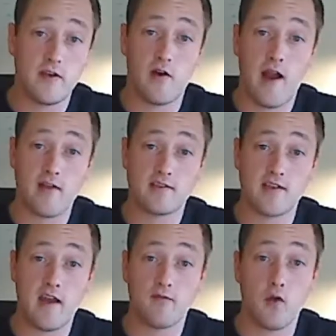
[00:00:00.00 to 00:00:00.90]
here,
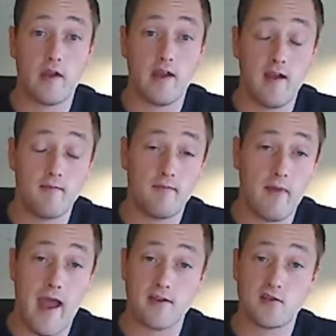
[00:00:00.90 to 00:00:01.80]
outside of looking at
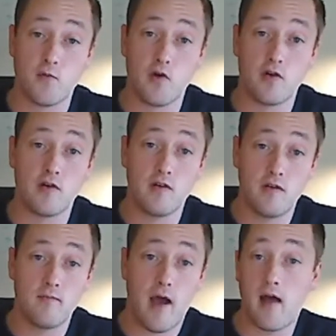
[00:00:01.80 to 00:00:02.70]
password
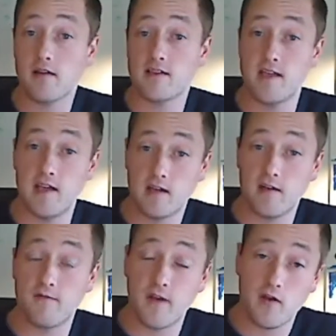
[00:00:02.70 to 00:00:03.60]
policy and
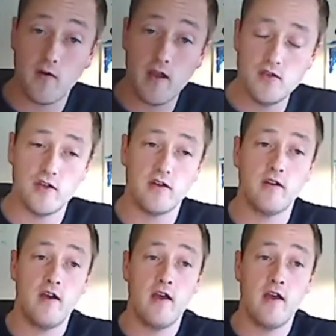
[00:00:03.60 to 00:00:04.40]
configuration,